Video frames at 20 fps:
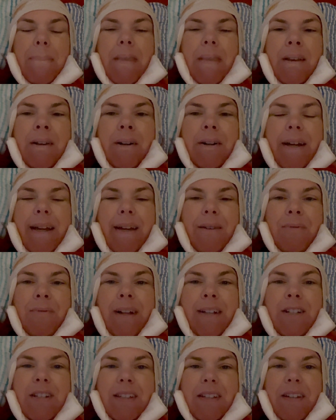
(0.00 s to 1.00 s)
All right, well,
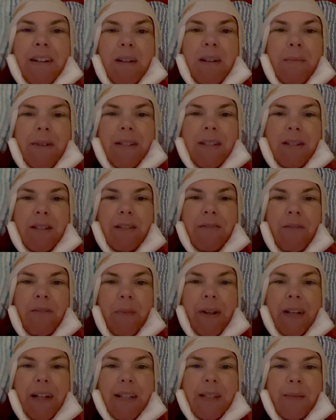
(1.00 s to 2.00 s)
I just got a message from
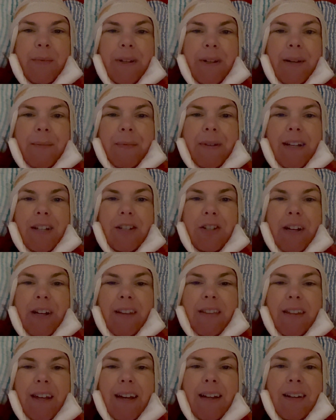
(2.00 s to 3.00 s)
my husband. I'm gonna check
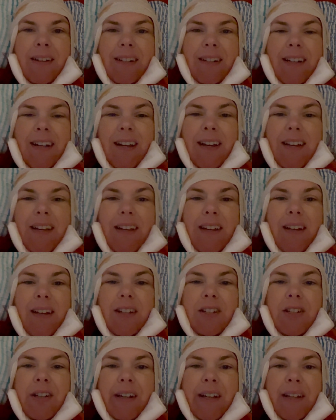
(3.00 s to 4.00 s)
that and
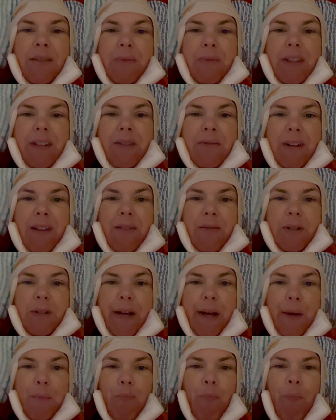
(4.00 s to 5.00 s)
check in with you another
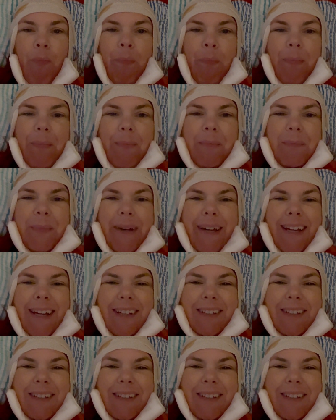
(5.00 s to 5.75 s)
time. Bye.